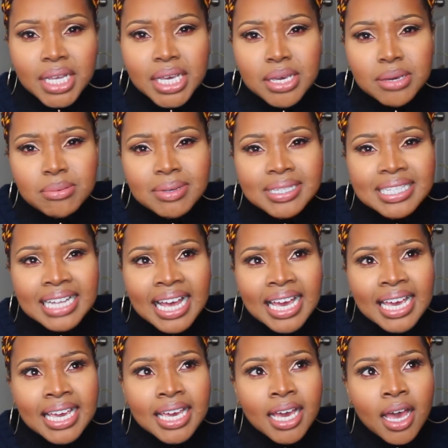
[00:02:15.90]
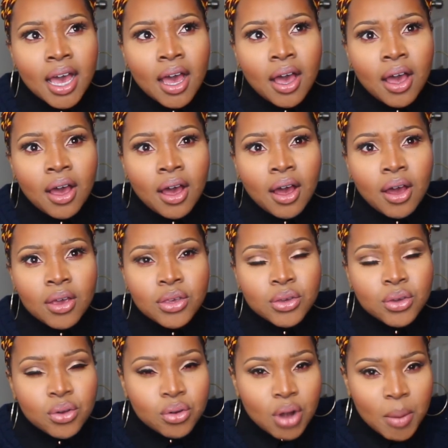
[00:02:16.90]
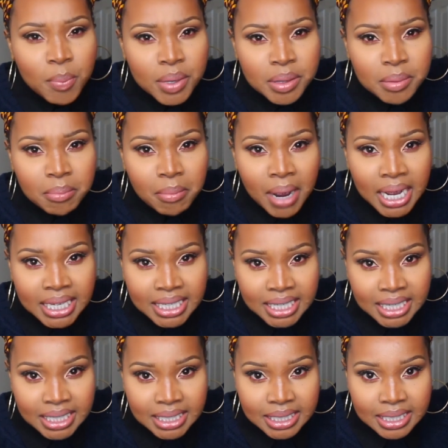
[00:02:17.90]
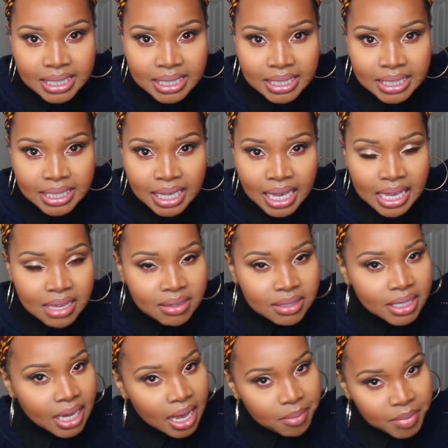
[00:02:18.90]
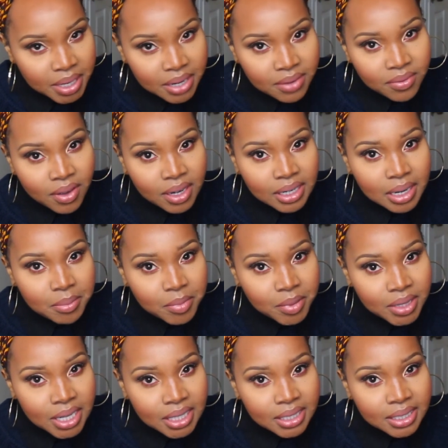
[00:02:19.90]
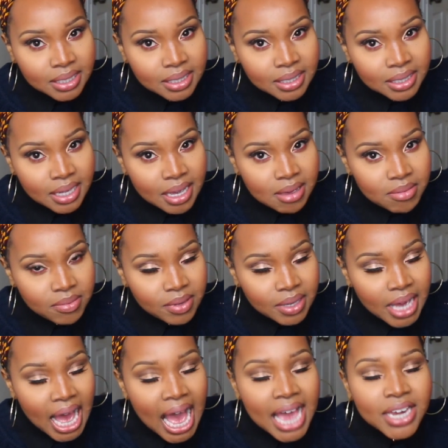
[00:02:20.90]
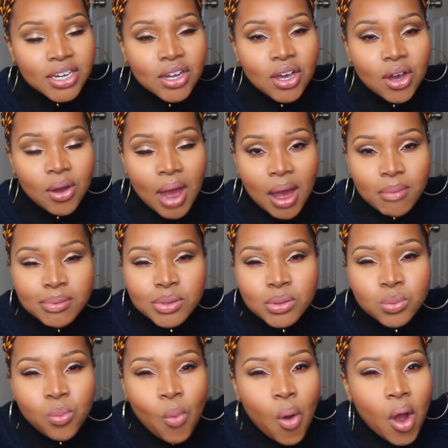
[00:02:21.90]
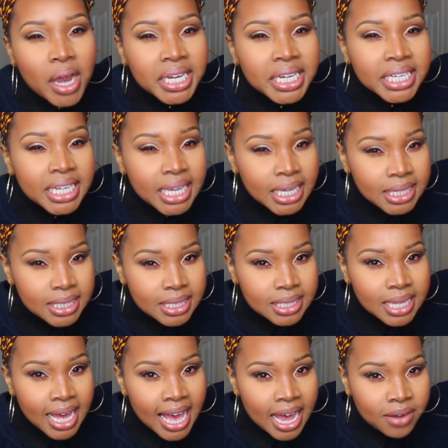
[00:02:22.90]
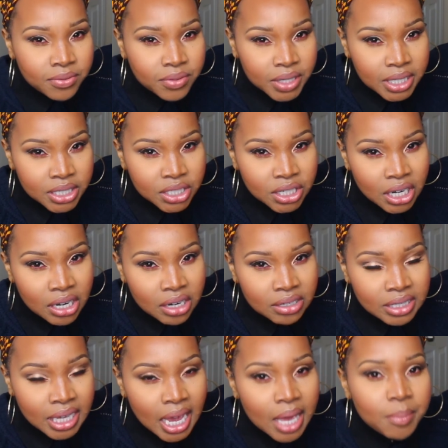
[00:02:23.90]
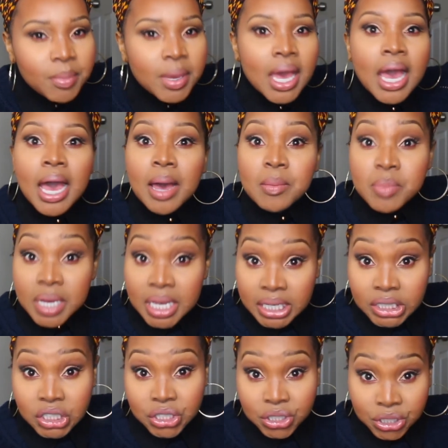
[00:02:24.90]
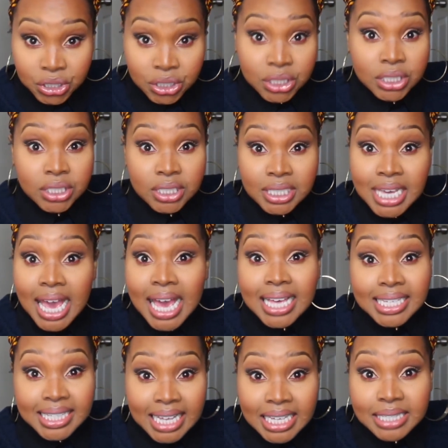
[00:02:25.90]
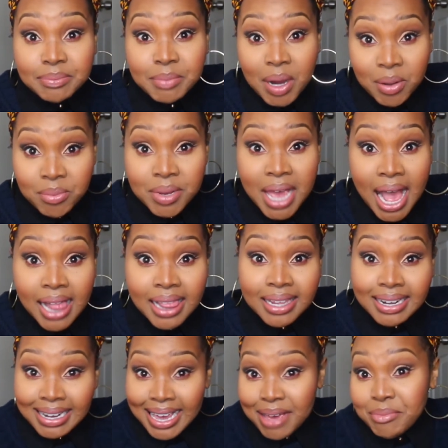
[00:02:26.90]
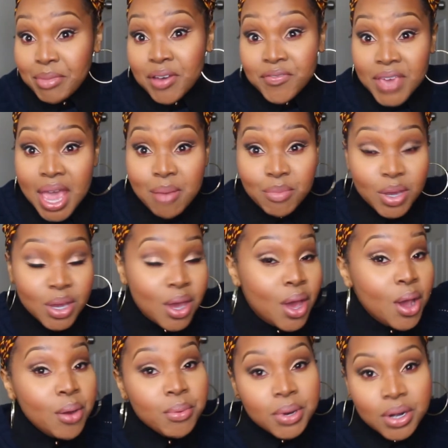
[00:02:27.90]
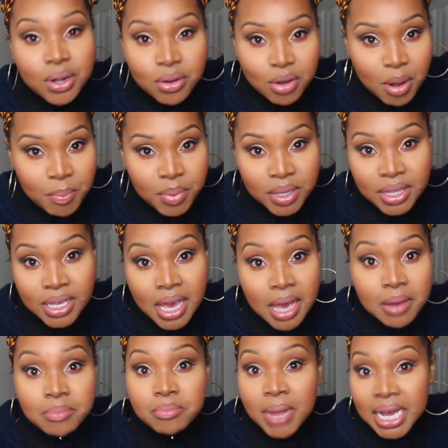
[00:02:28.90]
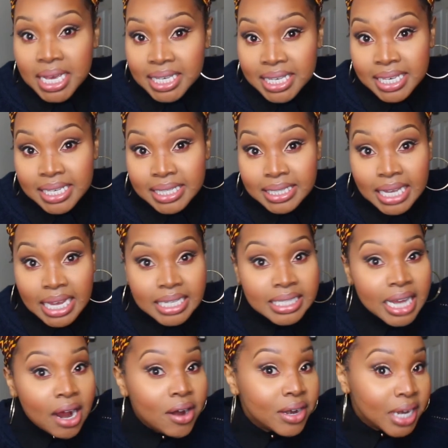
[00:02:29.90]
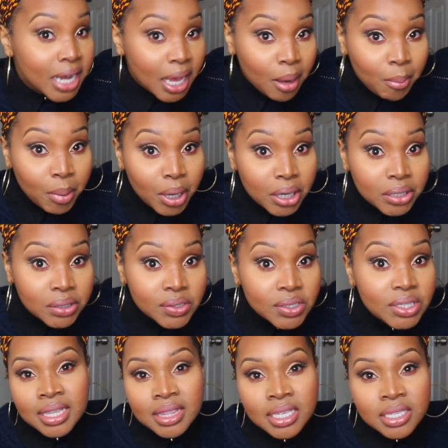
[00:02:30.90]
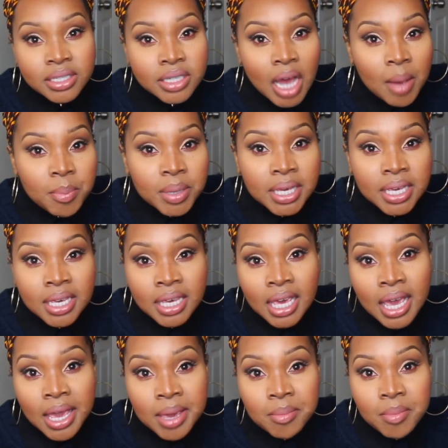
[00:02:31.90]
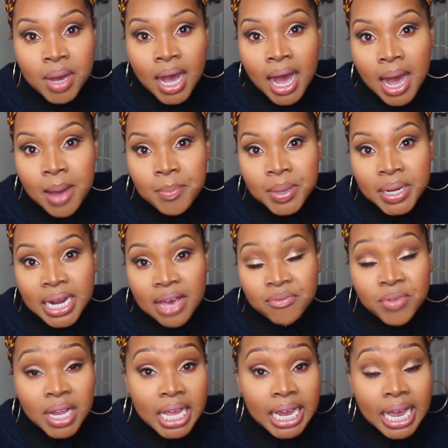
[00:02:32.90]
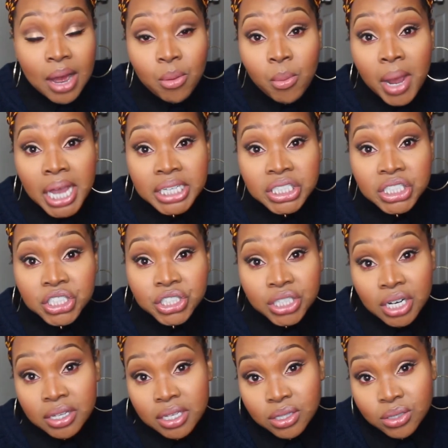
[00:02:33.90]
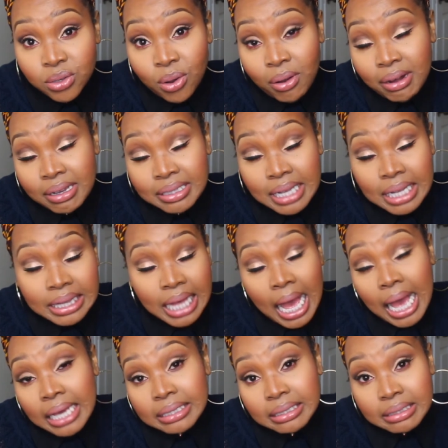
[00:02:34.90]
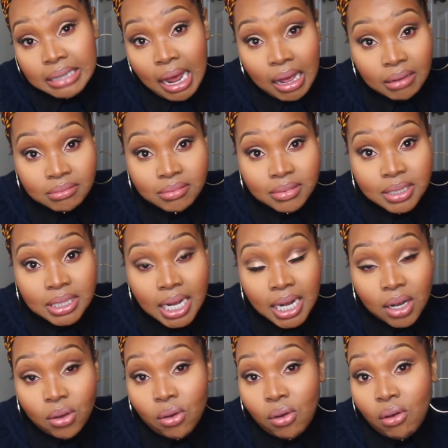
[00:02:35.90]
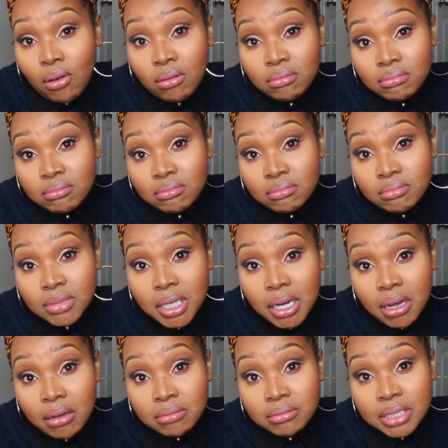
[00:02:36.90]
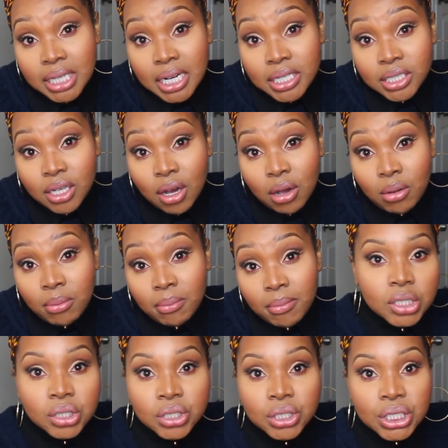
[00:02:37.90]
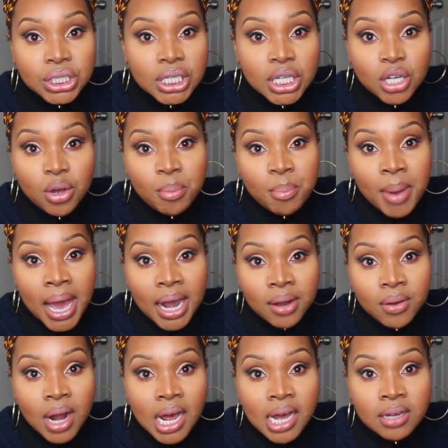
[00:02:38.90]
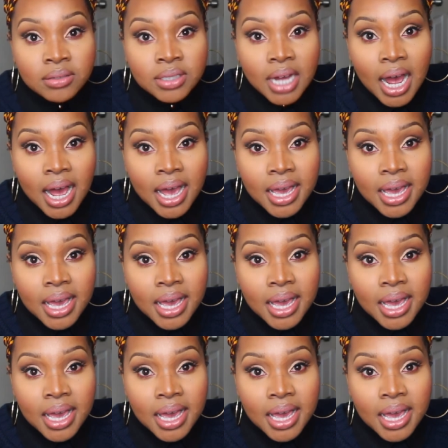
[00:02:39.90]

He was like, you grew up with monkeys? He was like, I mean, Yvonne, come on, that's it. I know I was walking into that African stereotype, but sheesh, yes, that's my reality. And my family, we grew up with monkeys as our neighbors. This topic came up and I felt like I wanted to share this story because I thought, it was kind of cool. It's kind of dope. So just a little background.